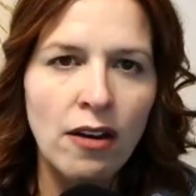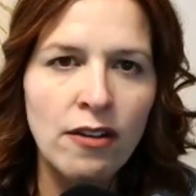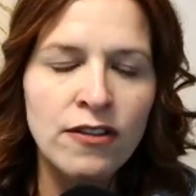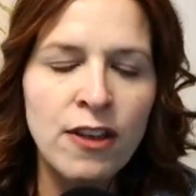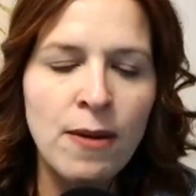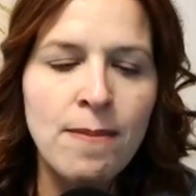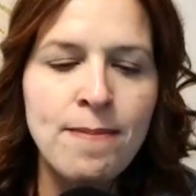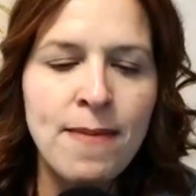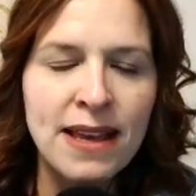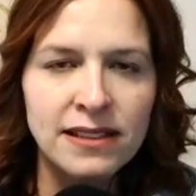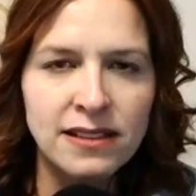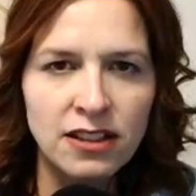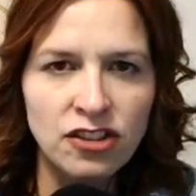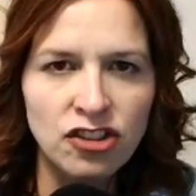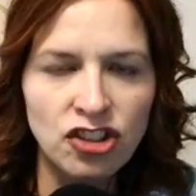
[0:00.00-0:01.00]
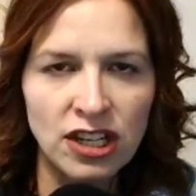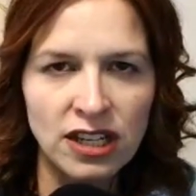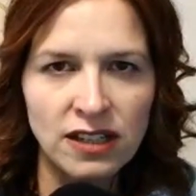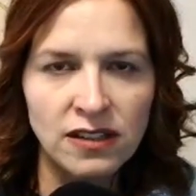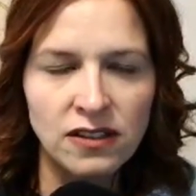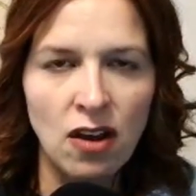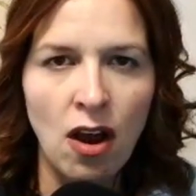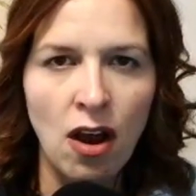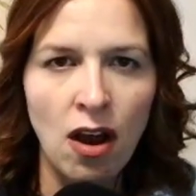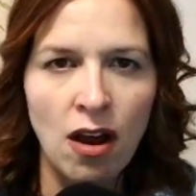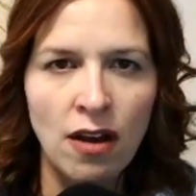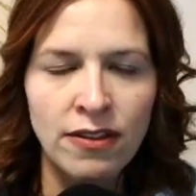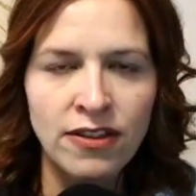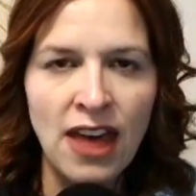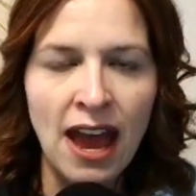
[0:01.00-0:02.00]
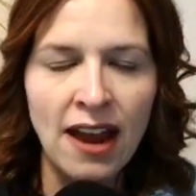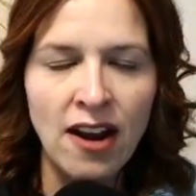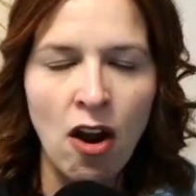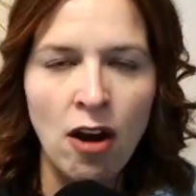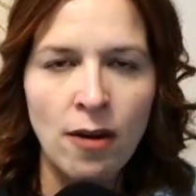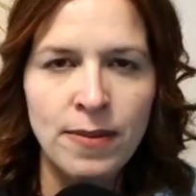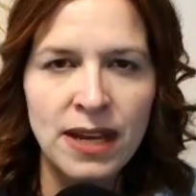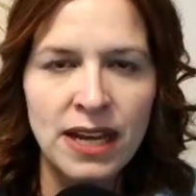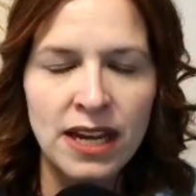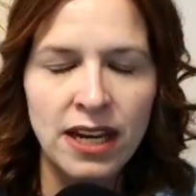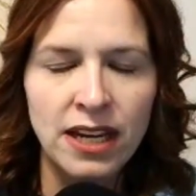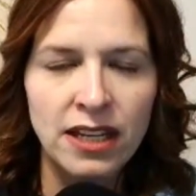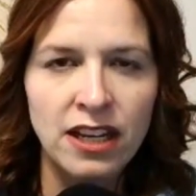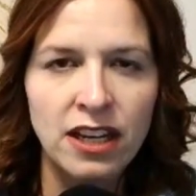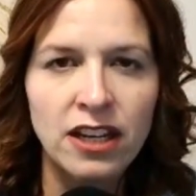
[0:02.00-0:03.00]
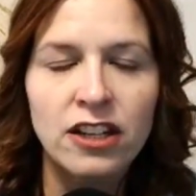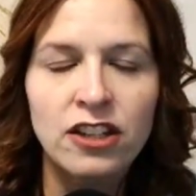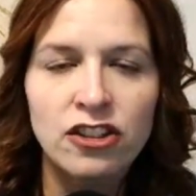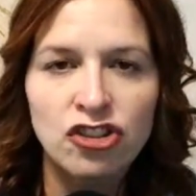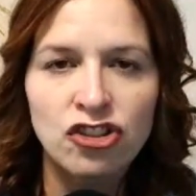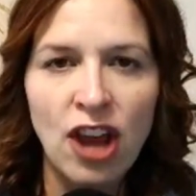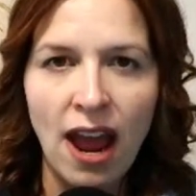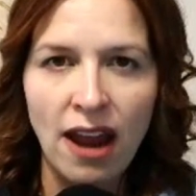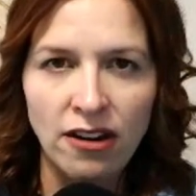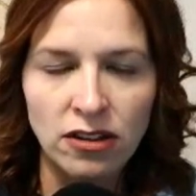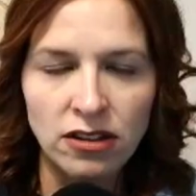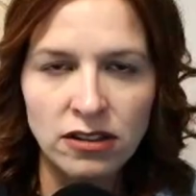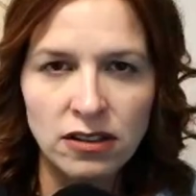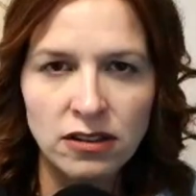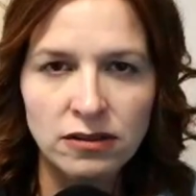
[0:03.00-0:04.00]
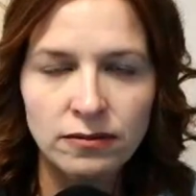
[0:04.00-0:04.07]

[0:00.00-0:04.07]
the messages that are being channeled